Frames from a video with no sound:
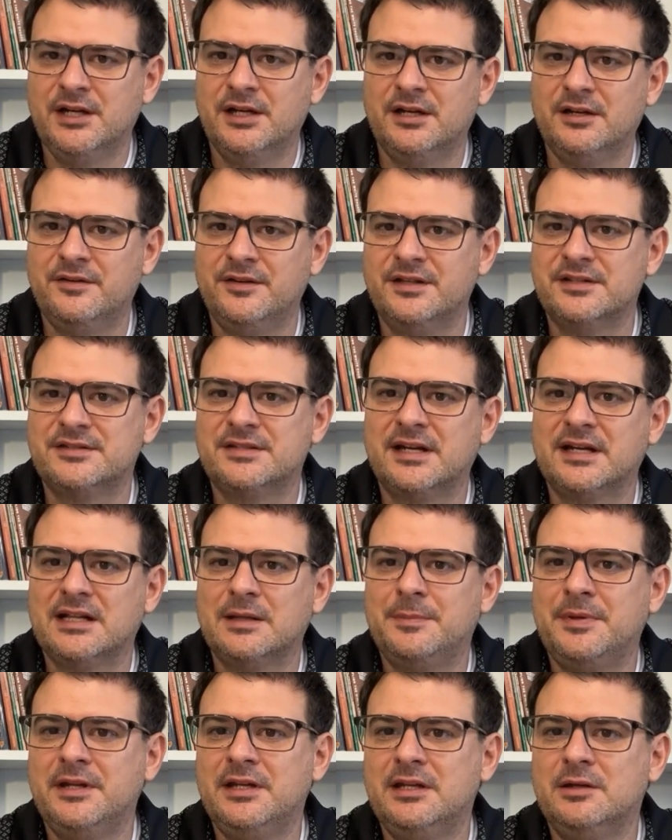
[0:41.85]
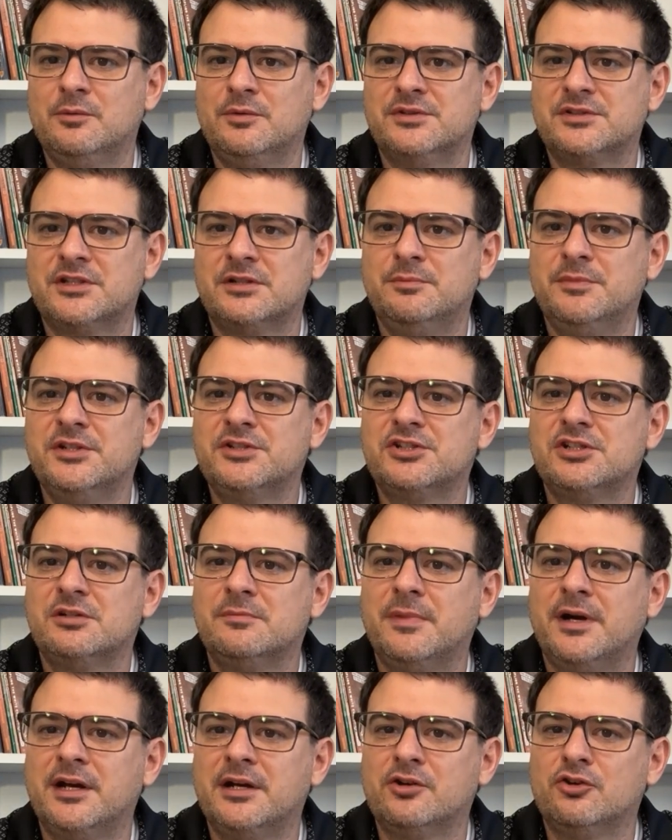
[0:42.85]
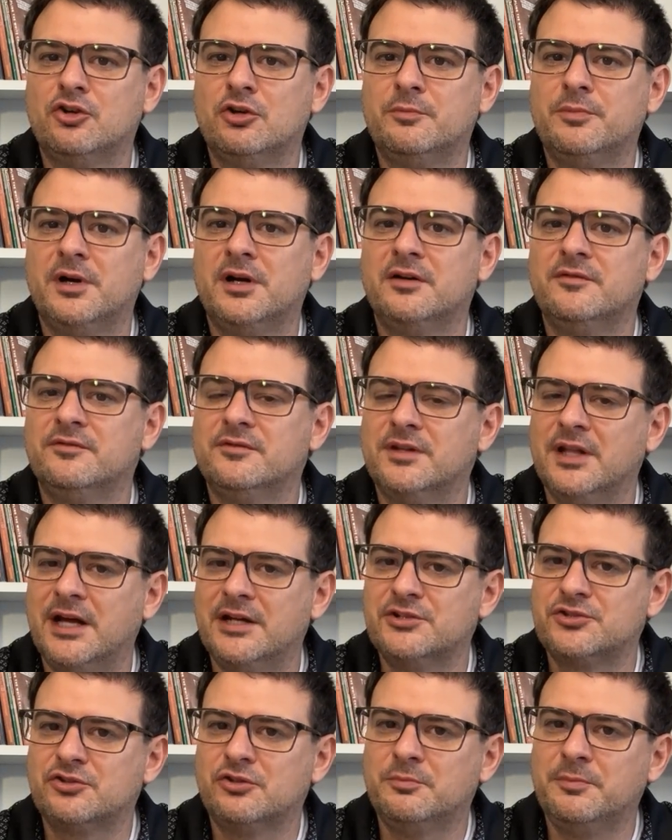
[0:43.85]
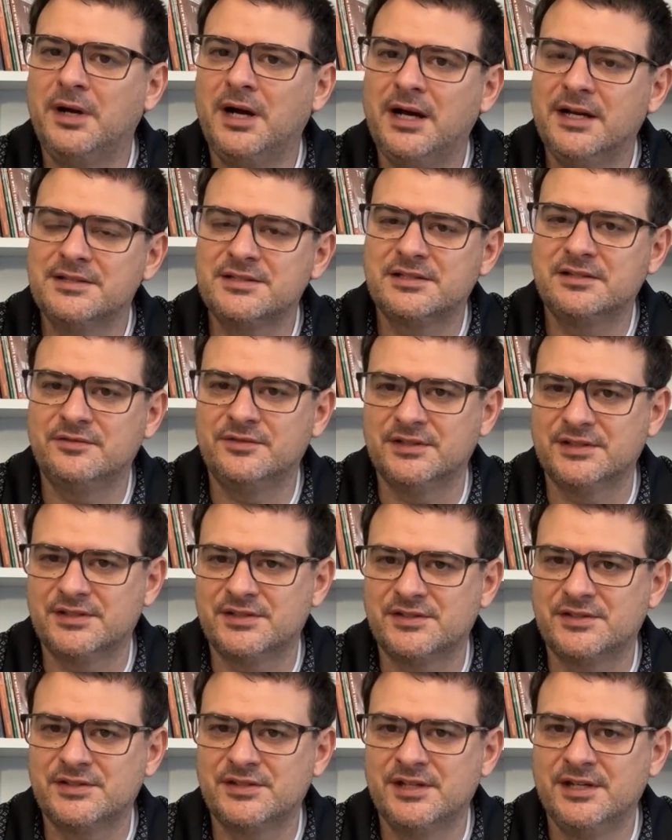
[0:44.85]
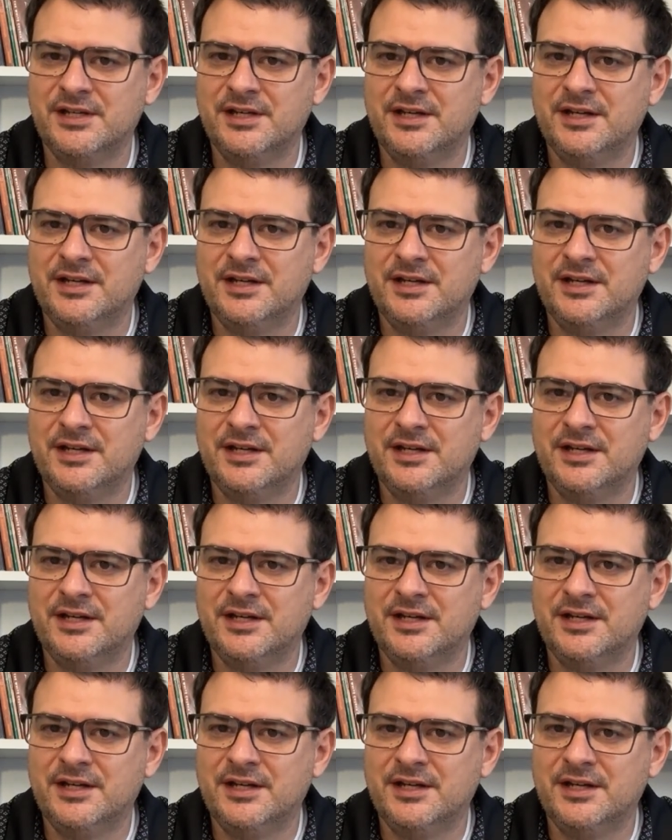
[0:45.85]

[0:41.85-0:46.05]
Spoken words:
The encyclopedia was commissioned by a group of logical positivists.